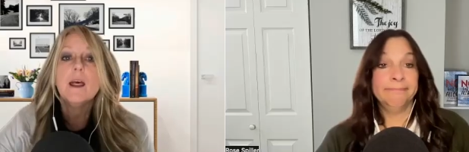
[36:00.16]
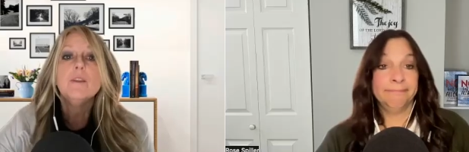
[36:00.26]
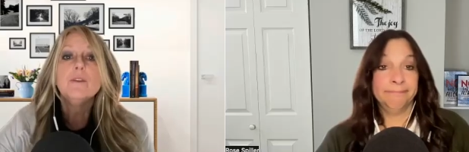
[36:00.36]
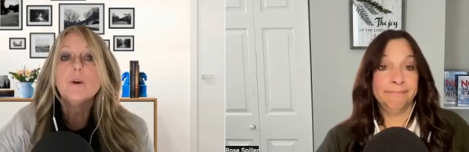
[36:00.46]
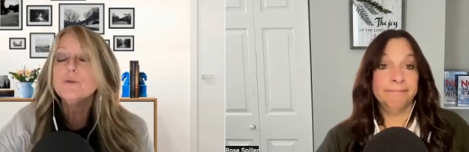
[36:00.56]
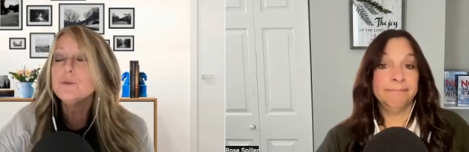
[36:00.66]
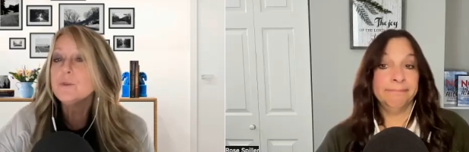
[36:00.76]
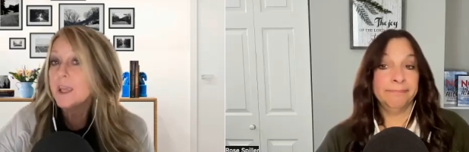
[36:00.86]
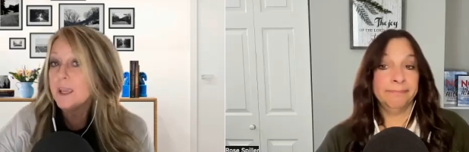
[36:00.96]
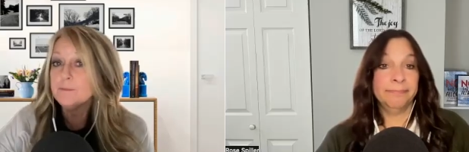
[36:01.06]
Speaker 1: Those who
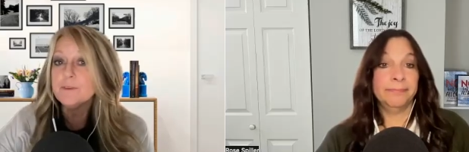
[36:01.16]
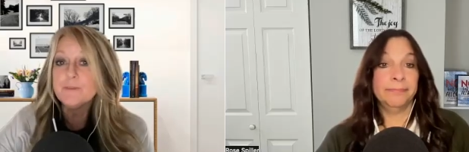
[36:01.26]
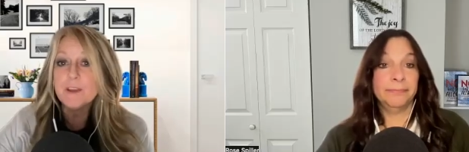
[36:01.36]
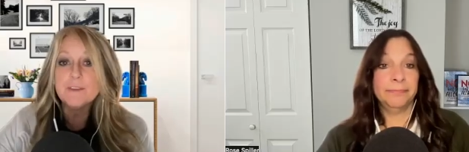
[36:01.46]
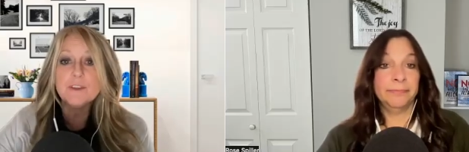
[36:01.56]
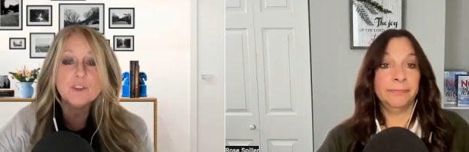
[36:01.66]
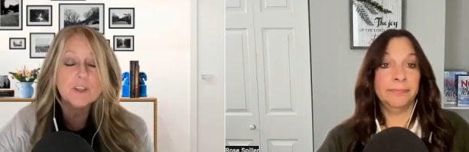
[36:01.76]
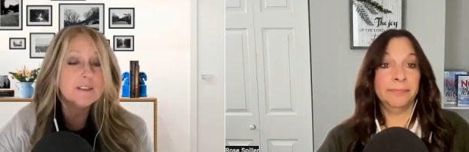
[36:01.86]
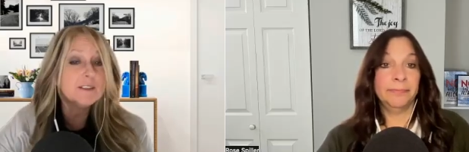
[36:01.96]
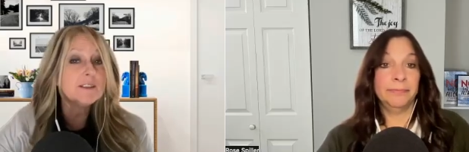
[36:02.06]
came to faith in
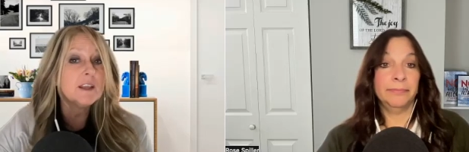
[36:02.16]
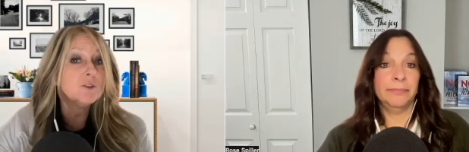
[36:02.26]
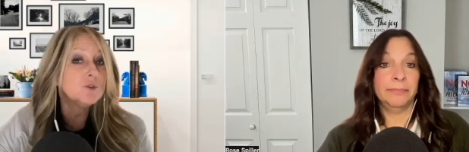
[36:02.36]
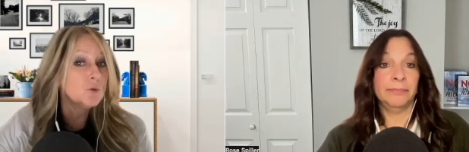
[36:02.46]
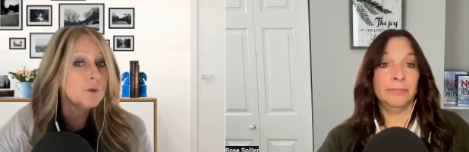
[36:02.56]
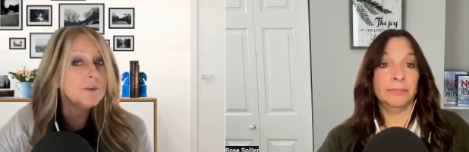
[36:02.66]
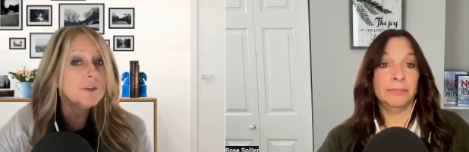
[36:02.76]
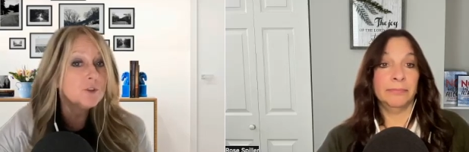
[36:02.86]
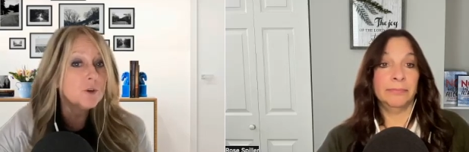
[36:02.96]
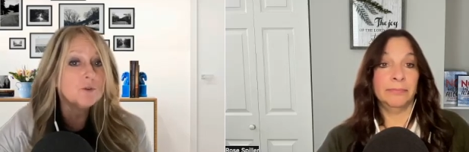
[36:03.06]
Jesus and joined
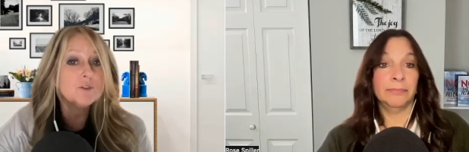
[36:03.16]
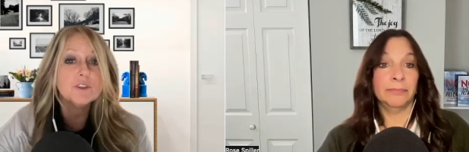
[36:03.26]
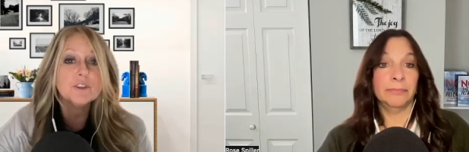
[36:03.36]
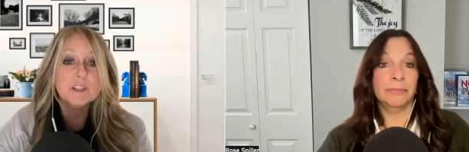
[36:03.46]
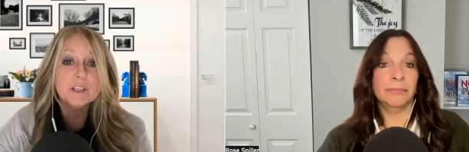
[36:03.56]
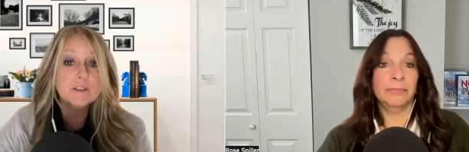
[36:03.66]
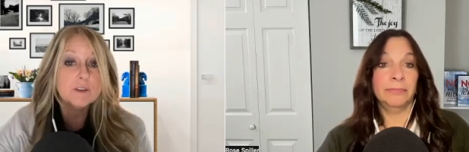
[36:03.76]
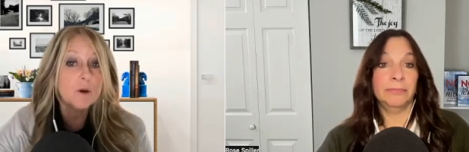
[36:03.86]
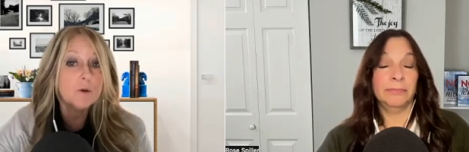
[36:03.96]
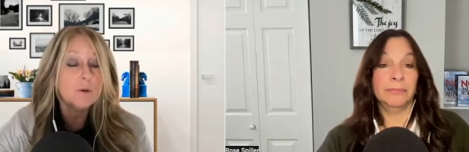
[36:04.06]
the church did
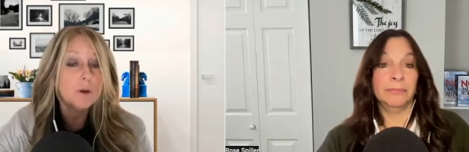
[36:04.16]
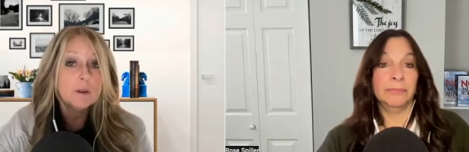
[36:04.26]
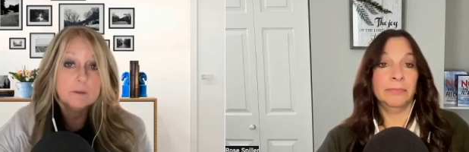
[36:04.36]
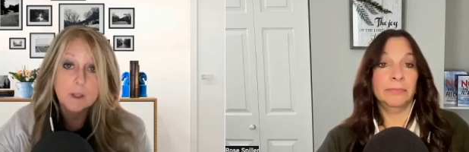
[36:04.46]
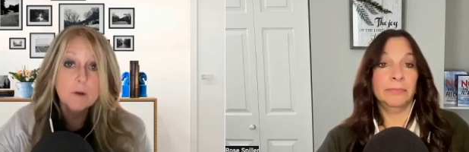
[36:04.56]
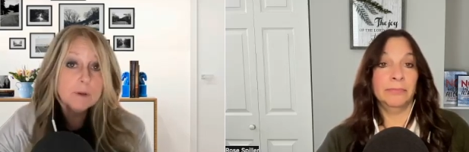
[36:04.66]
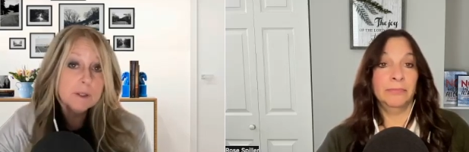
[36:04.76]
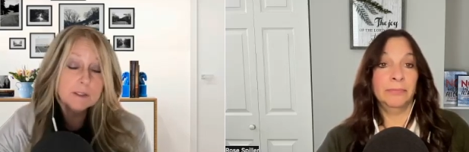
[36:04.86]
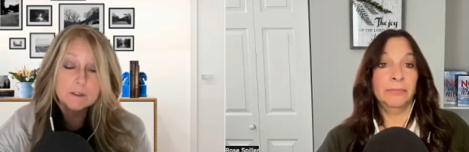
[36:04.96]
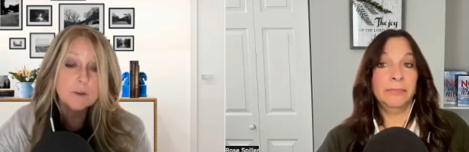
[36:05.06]
so knowing
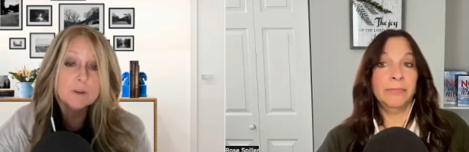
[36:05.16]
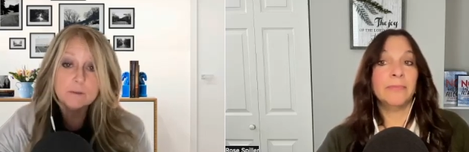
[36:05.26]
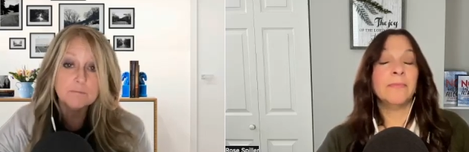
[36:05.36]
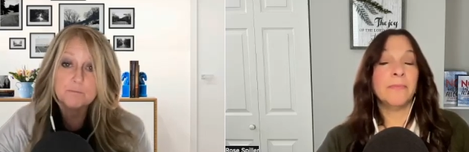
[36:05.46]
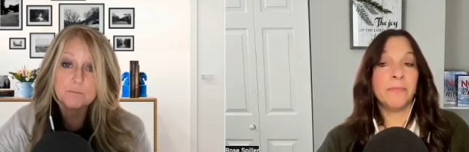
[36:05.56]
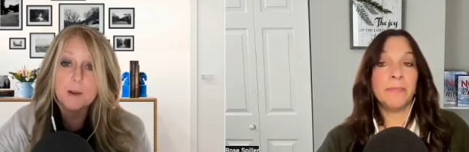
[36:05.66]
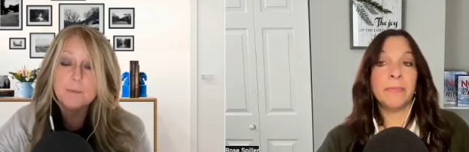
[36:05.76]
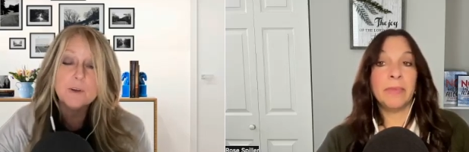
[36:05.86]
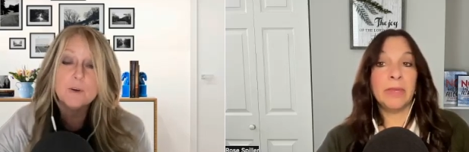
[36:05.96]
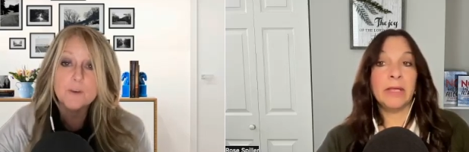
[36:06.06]
it's
Speaker 2: going to
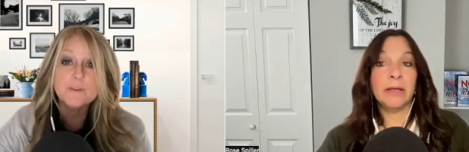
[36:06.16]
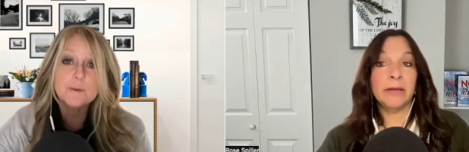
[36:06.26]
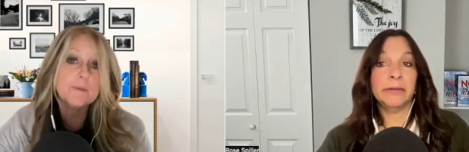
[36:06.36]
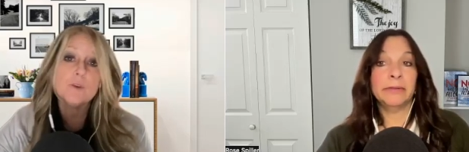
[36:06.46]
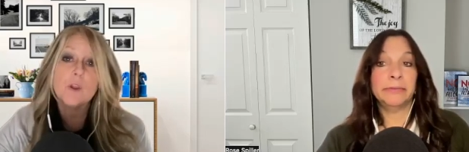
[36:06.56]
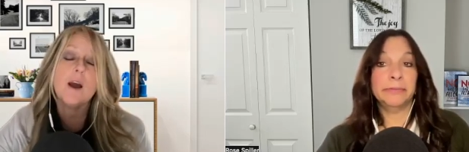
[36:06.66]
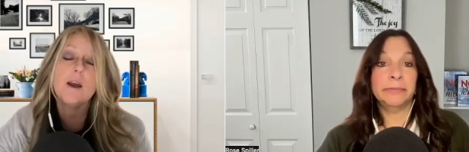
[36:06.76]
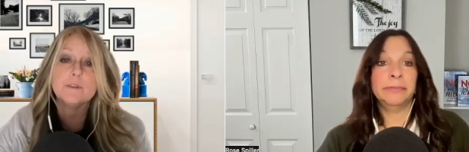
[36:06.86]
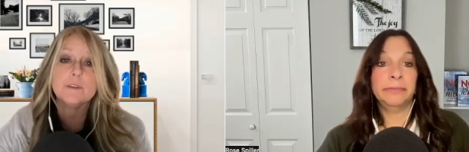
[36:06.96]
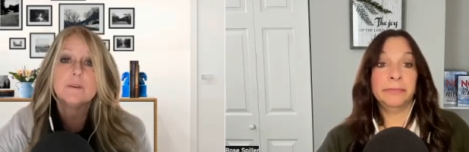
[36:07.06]
probably cost them their
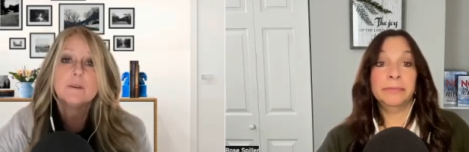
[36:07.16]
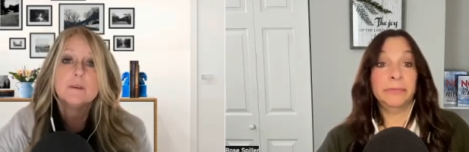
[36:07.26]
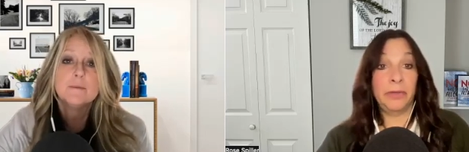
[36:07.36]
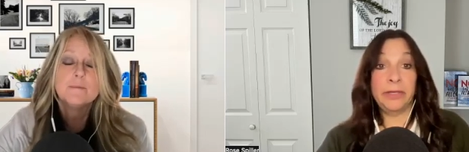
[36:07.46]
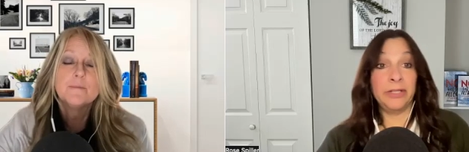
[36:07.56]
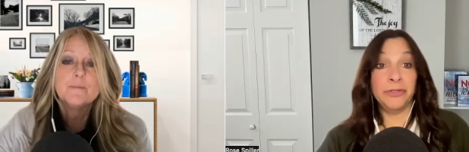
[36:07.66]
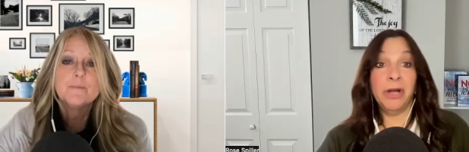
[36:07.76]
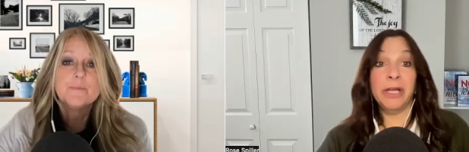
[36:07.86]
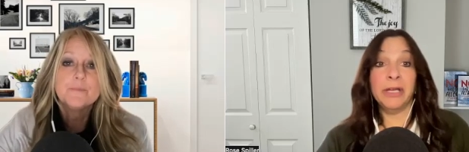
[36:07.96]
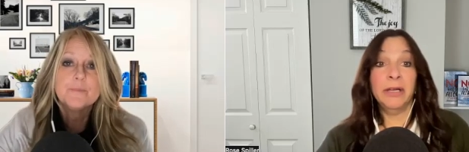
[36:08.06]
lives. That's
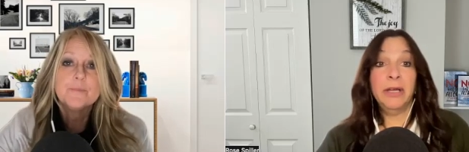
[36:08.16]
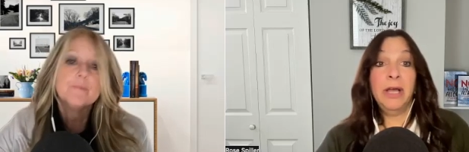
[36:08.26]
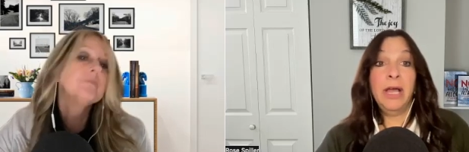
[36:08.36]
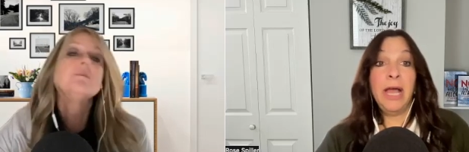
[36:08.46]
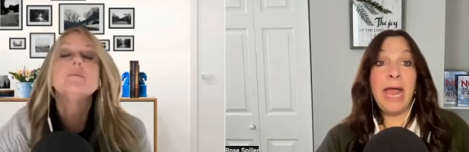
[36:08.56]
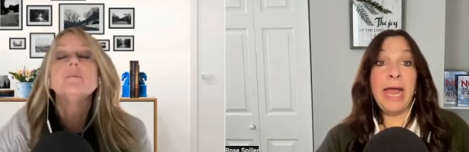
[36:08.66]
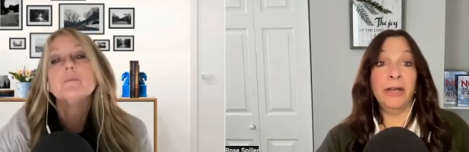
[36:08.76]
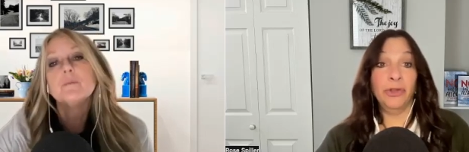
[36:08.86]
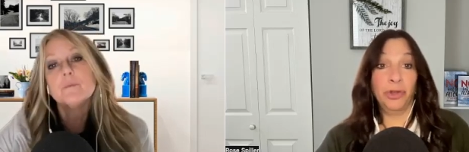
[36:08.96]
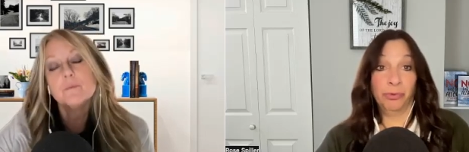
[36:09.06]
right.
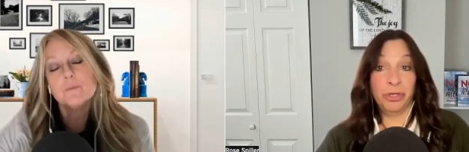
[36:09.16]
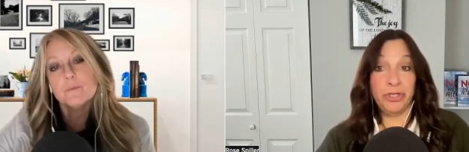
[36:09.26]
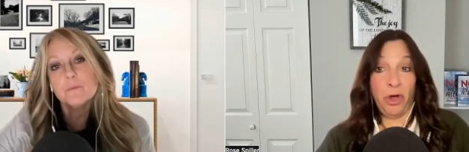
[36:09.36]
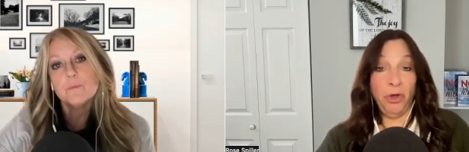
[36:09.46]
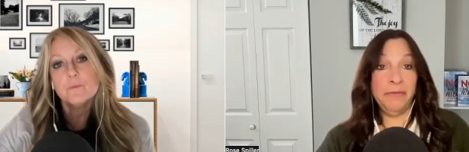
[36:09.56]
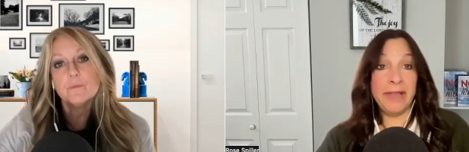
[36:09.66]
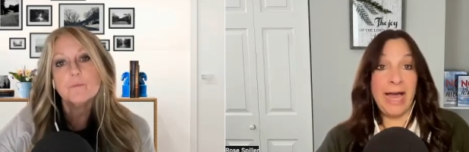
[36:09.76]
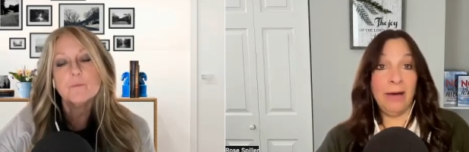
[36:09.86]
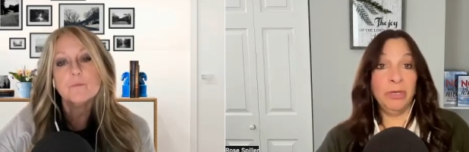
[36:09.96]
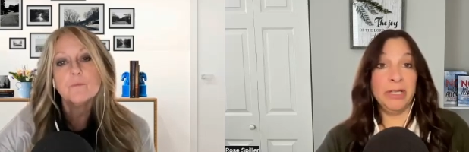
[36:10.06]
And the result of
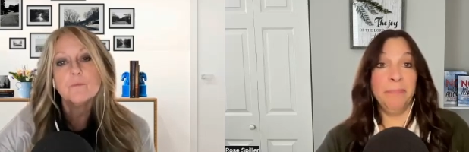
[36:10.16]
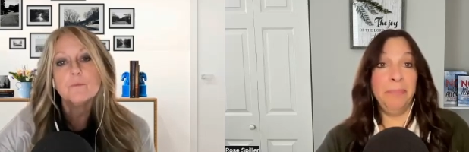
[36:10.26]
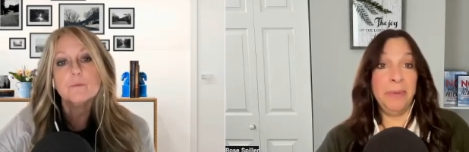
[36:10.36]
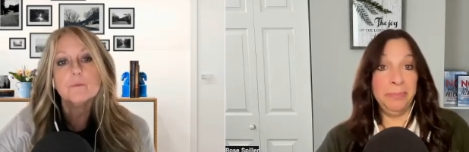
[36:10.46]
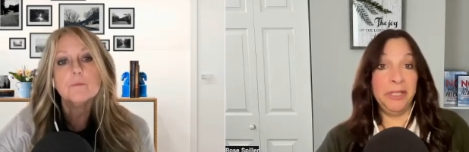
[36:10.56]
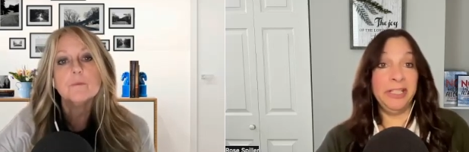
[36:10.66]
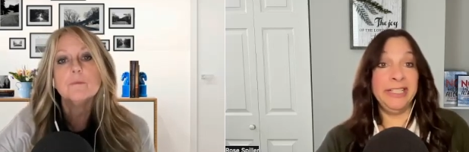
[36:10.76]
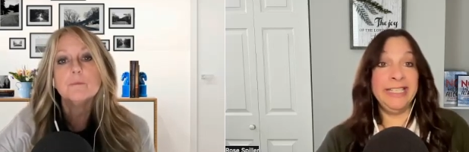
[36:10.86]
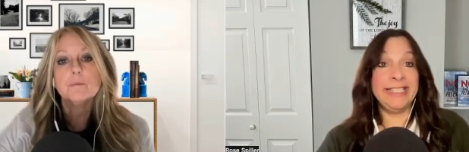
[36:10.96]
that was a biblically